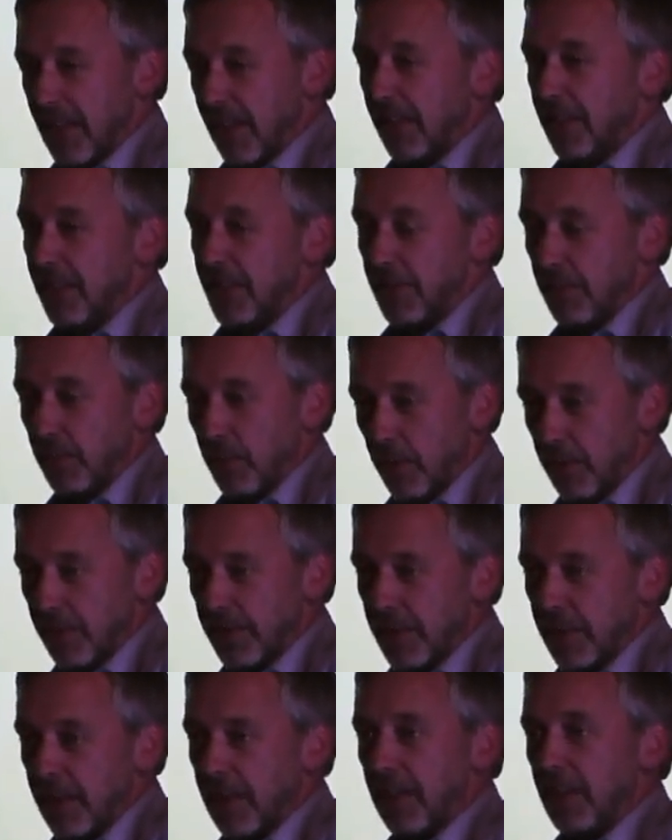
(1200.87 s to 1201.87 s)
tell us
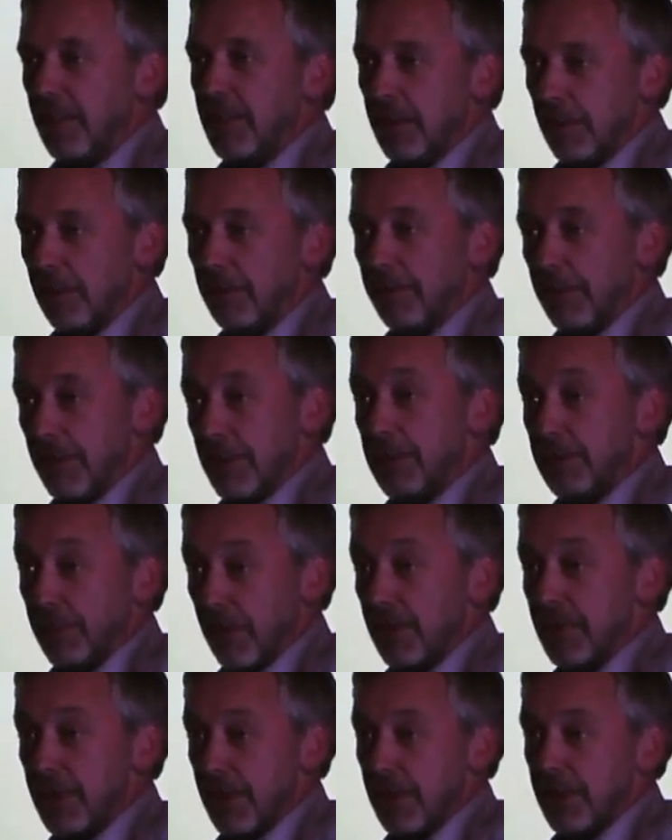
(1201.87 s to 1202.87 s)
what kicked off this
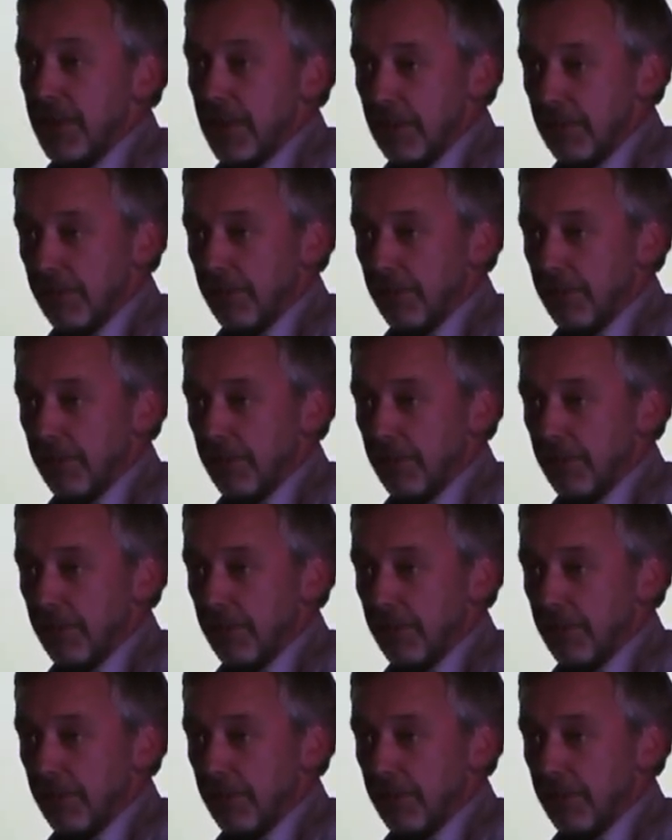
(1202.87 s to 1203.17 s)
process in